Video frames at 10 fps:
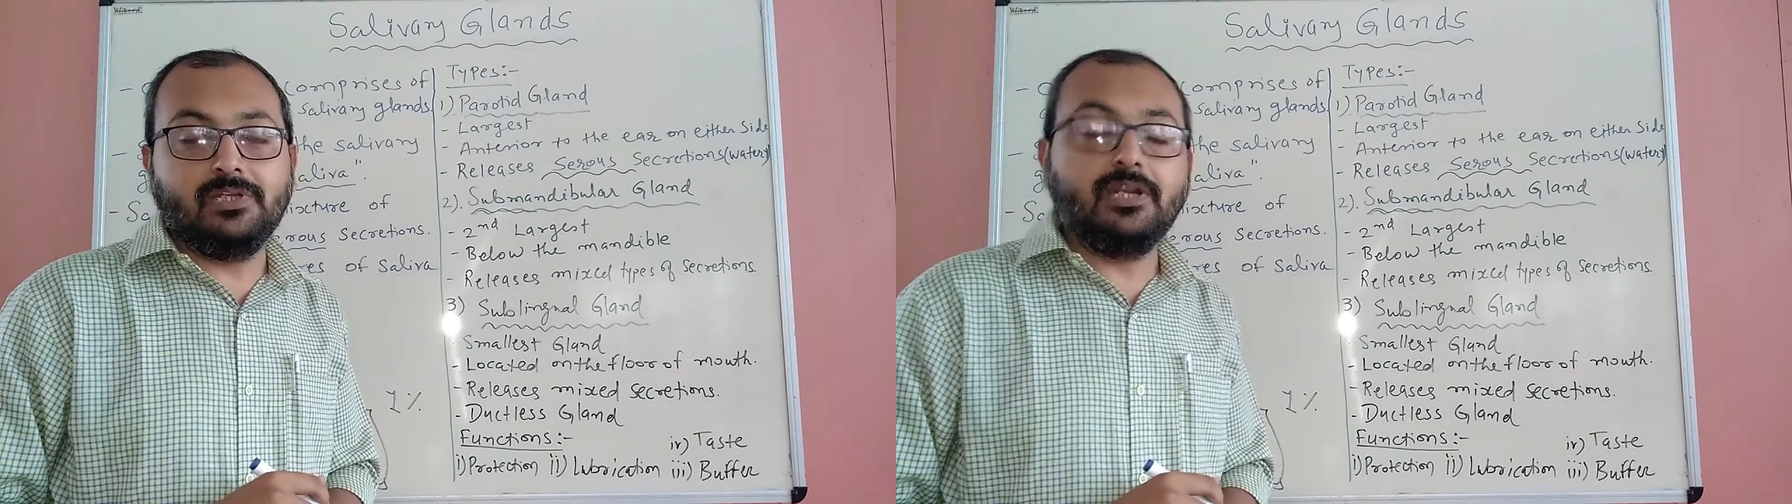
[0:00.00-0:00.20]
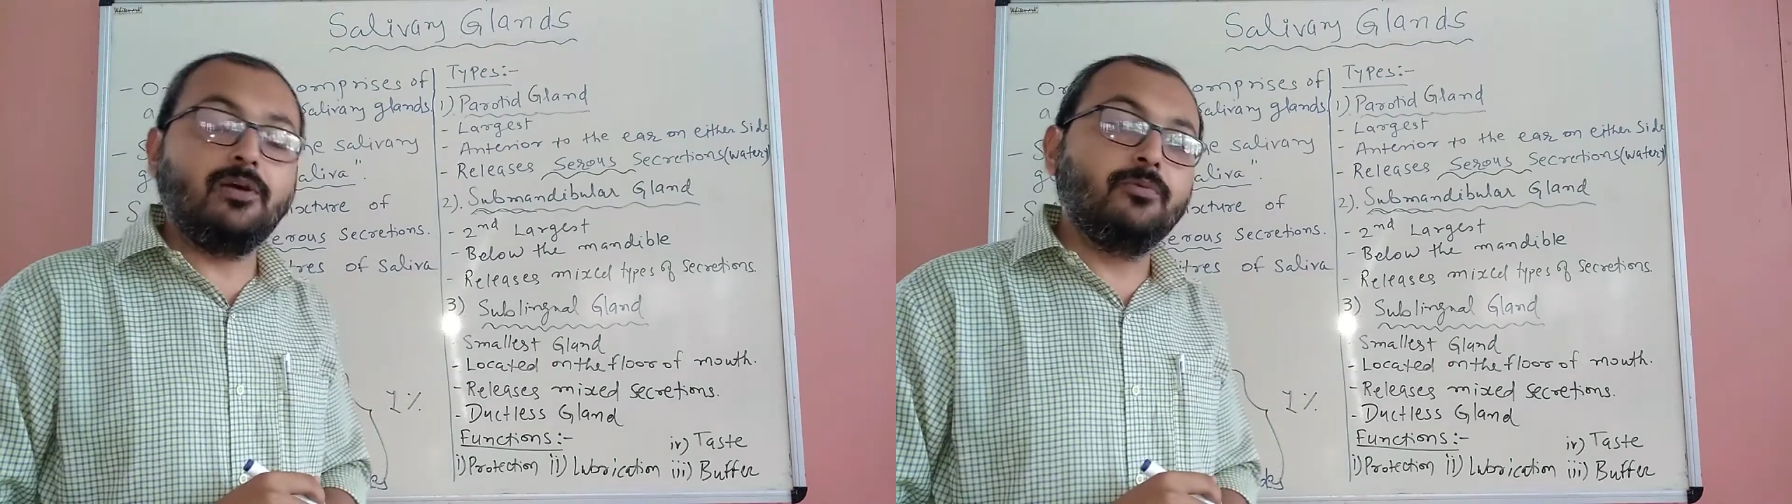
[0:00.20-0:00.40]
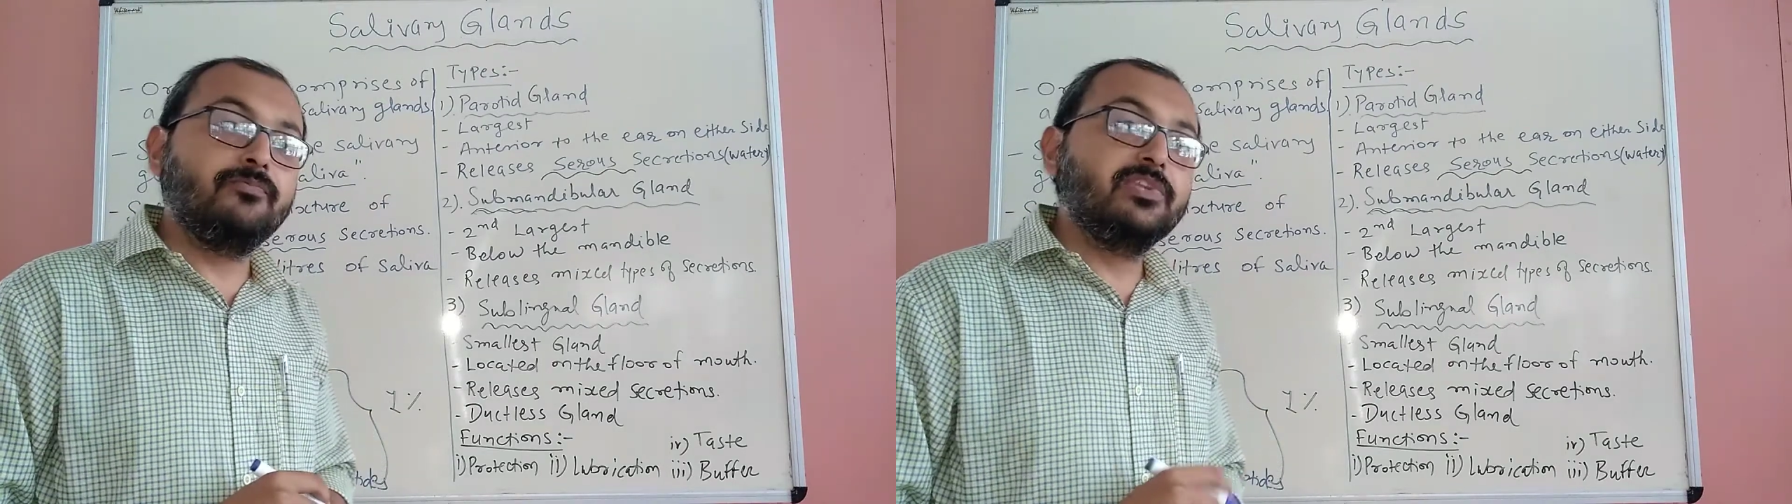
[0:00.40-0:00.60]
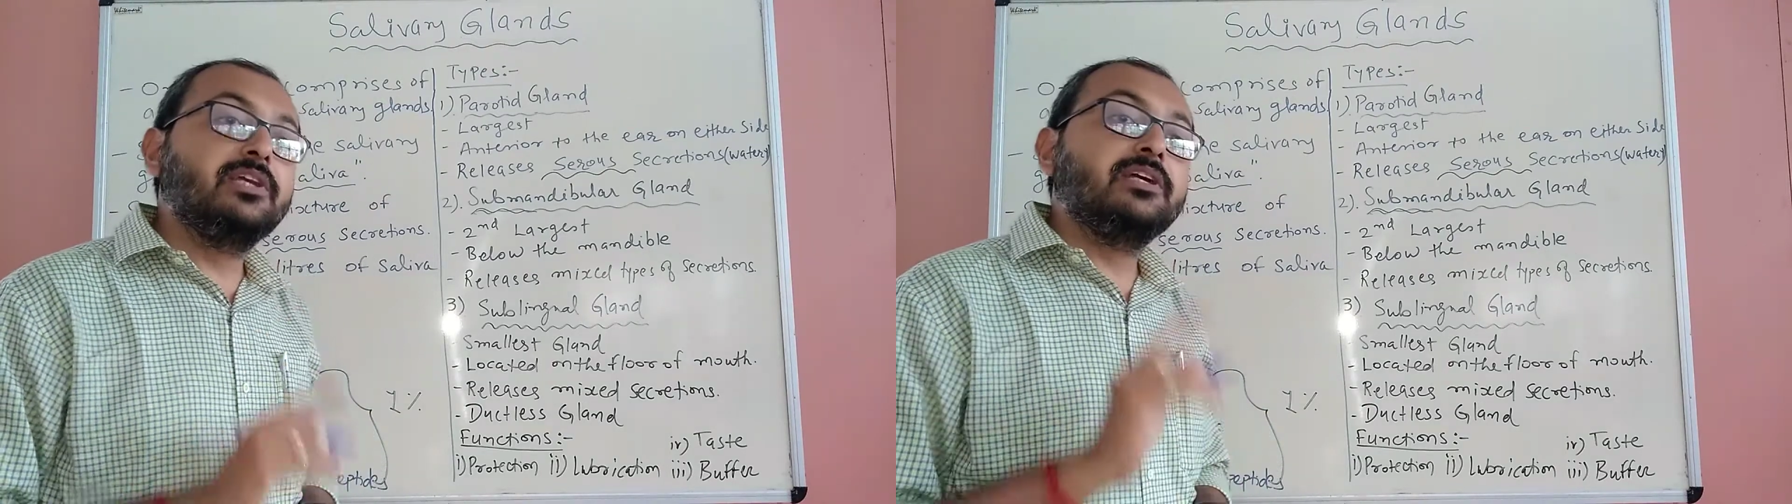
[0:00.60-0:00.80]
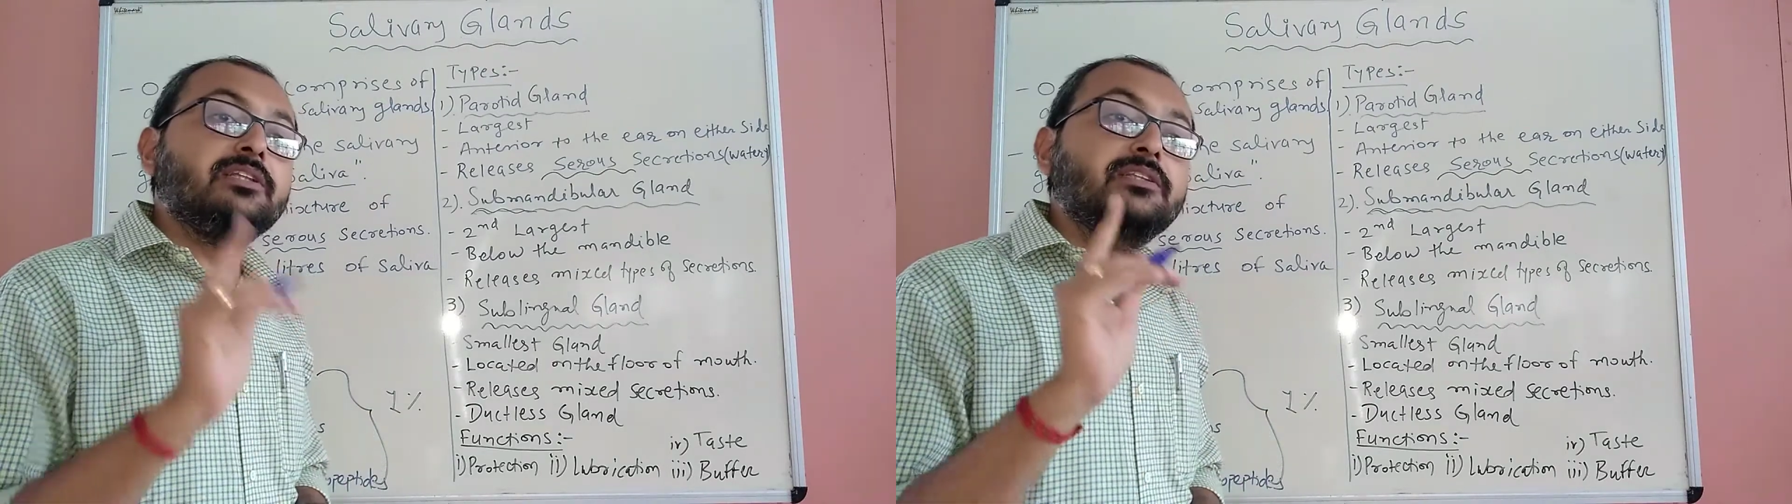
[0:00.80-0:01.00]
Now,
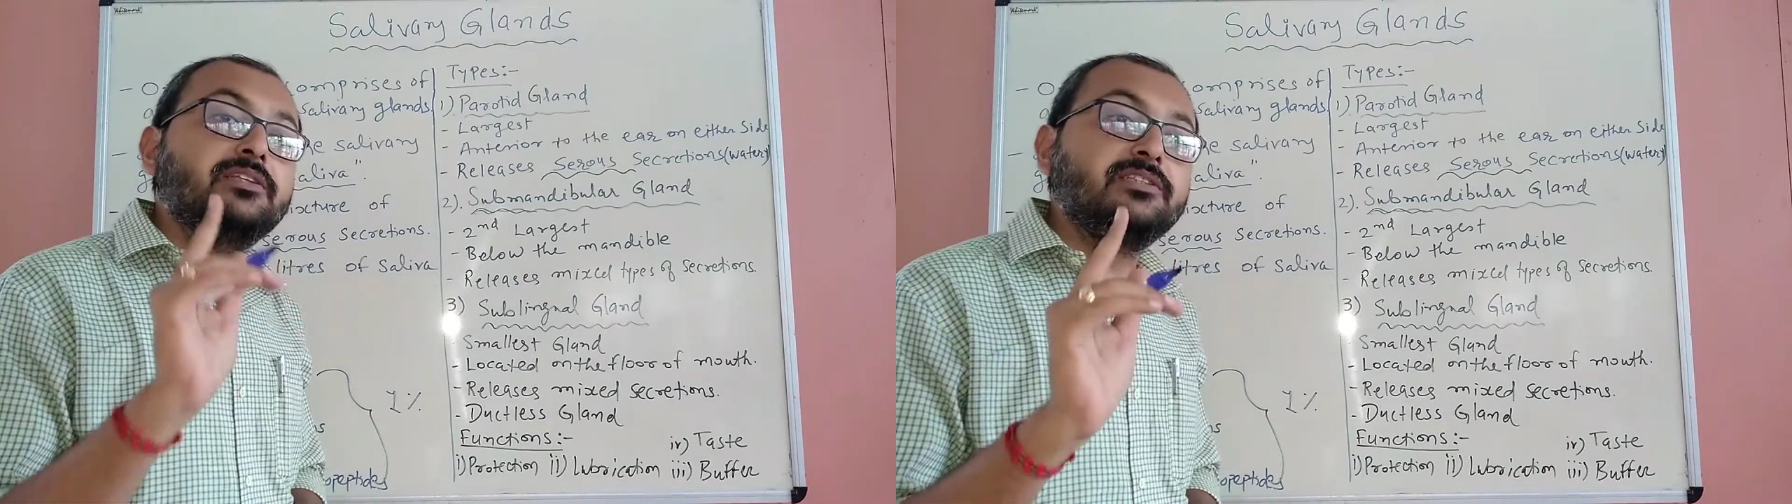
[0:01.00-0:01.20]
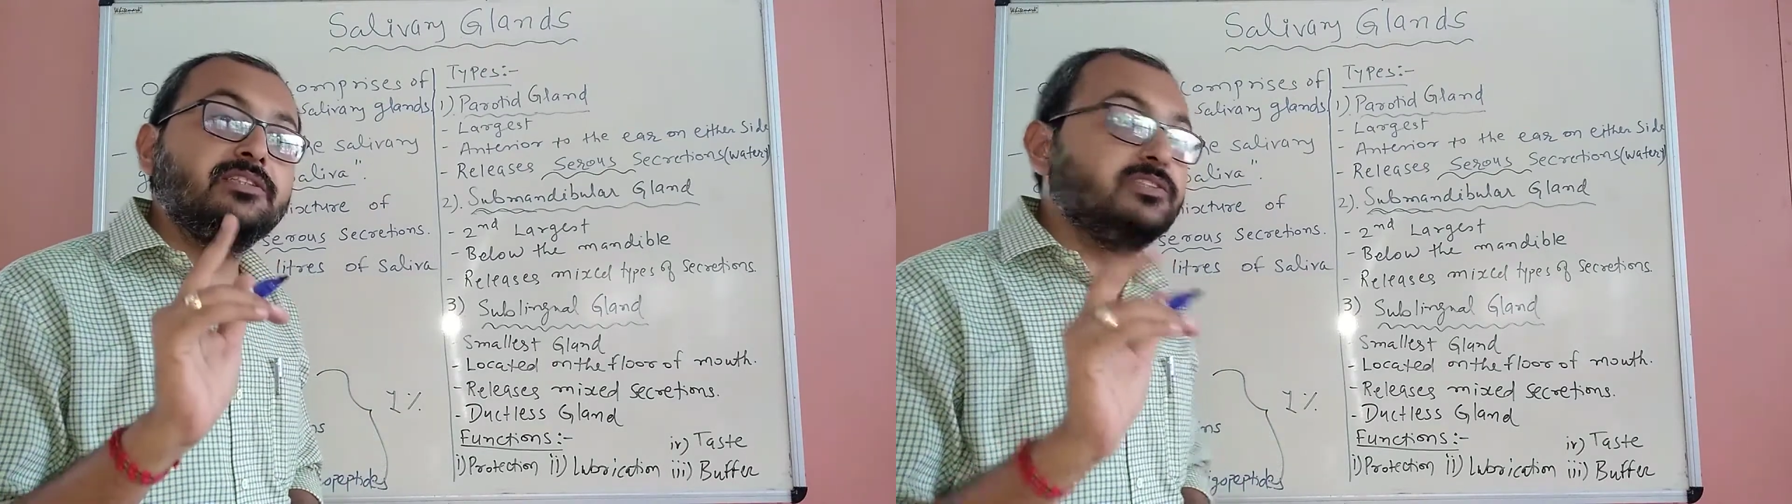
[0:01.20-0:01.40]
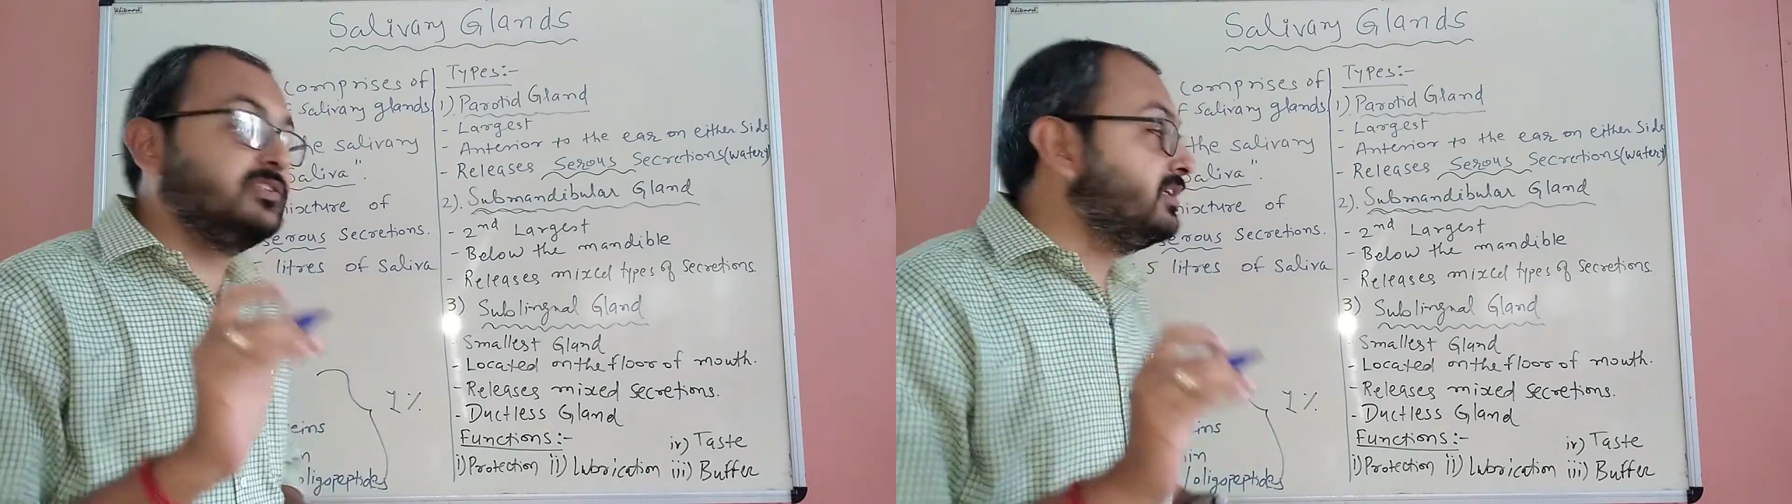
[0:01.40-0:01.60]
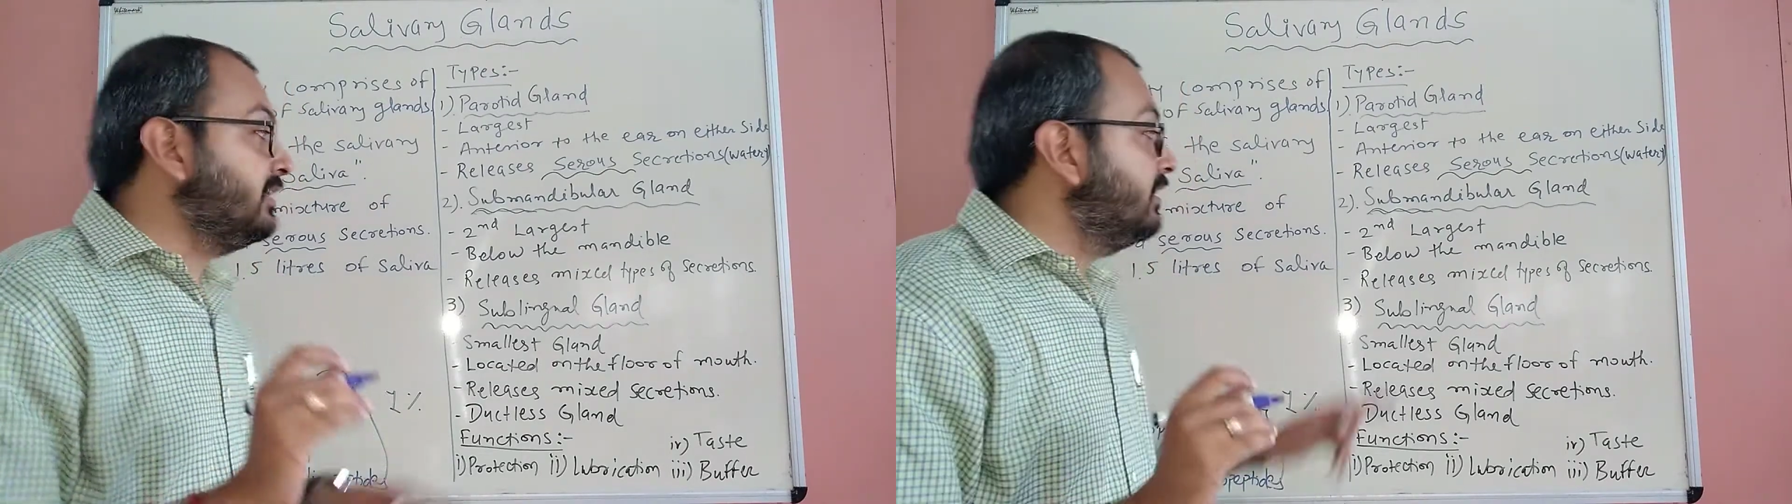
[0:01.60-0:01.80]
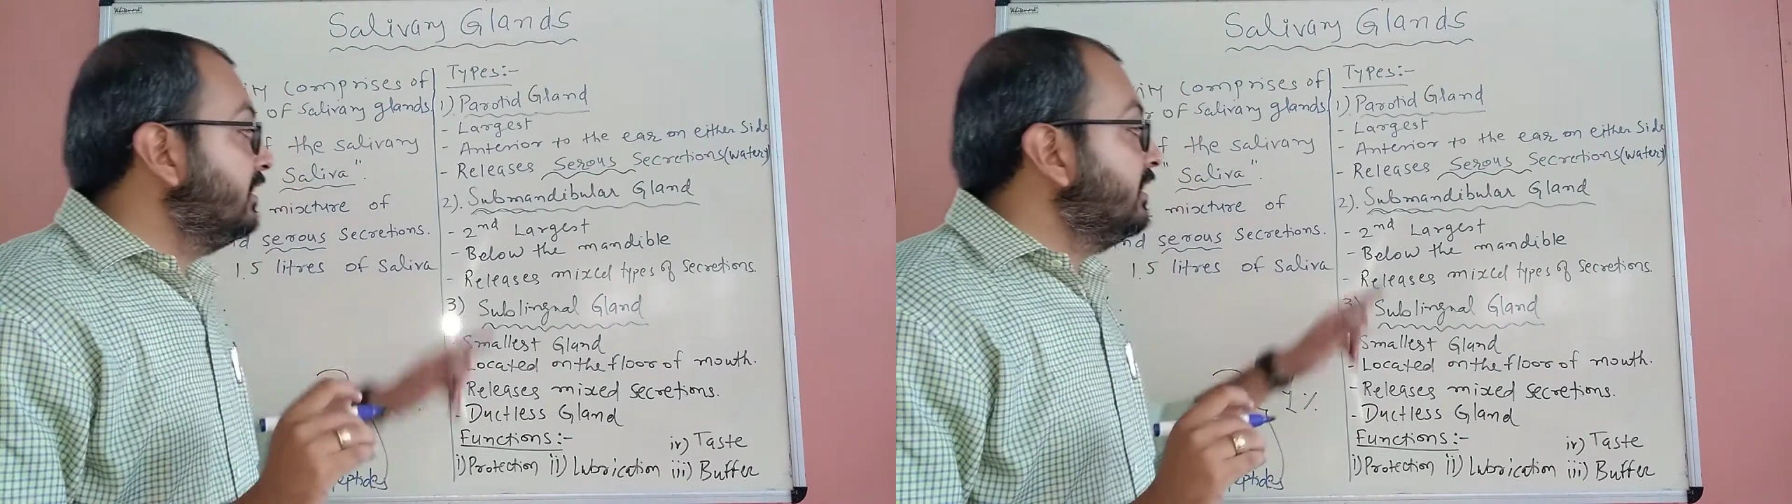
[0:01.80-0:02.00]
this is the